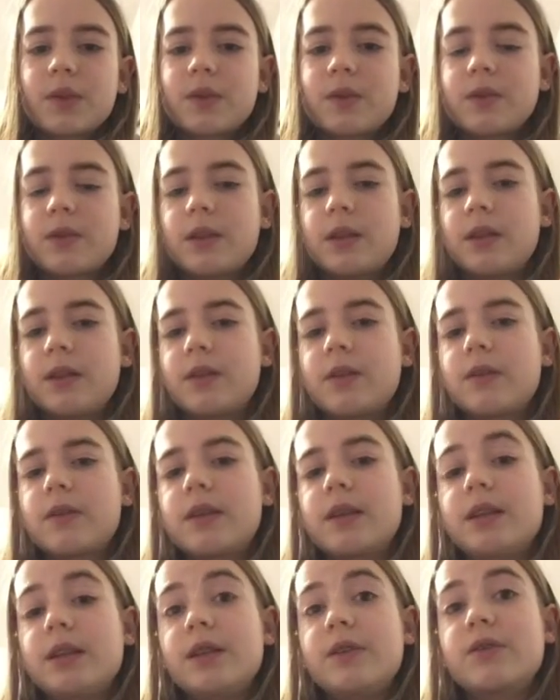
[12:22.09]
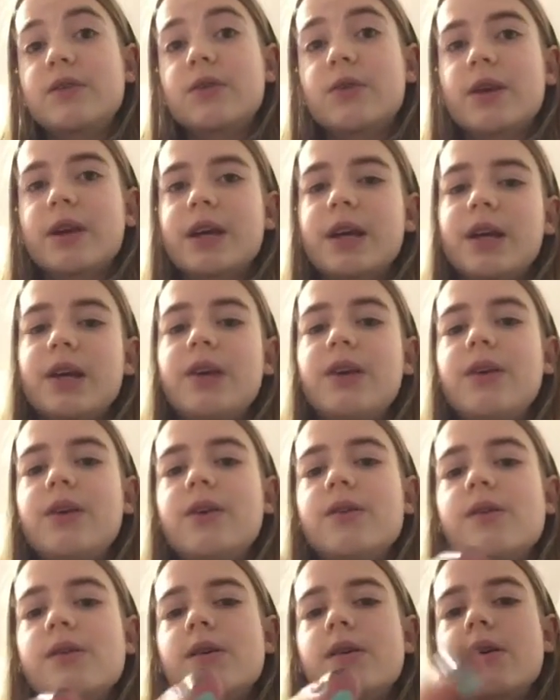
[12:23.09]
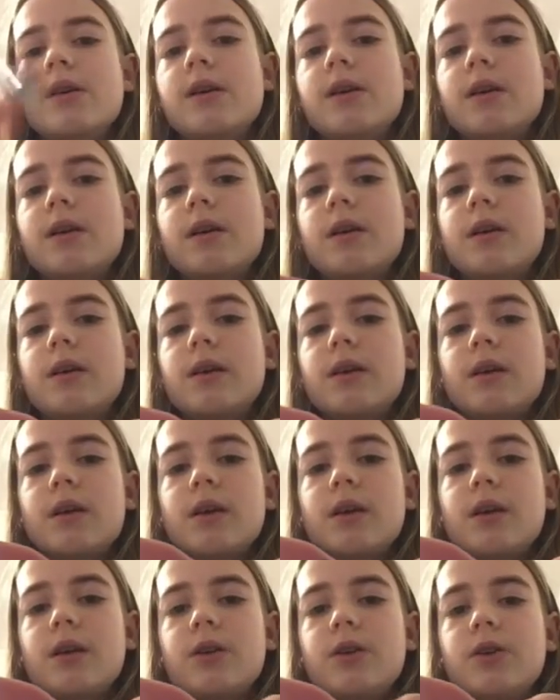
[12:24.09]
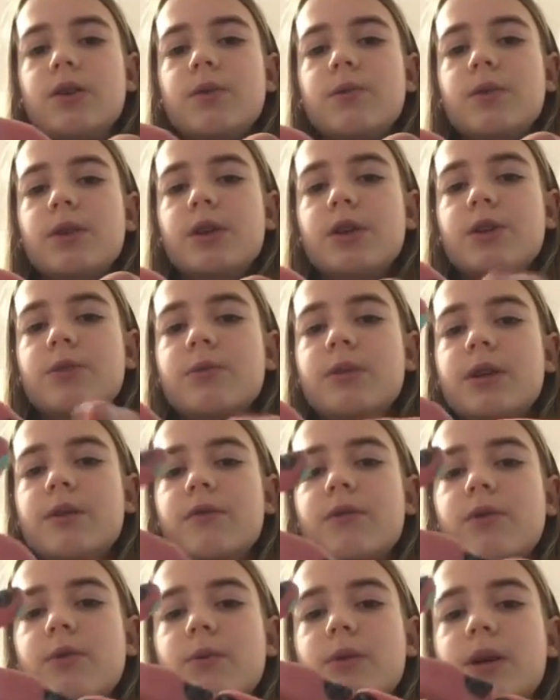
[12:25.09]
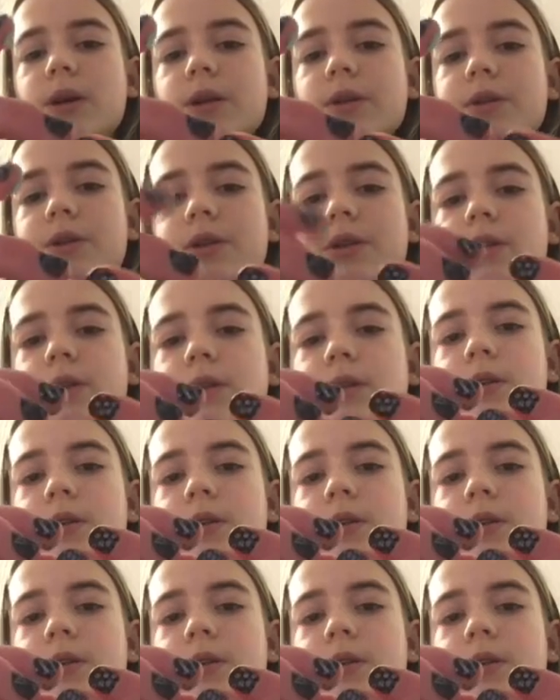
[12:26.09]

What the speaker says: So then it's an Easter egg. And you can really do whatever you want.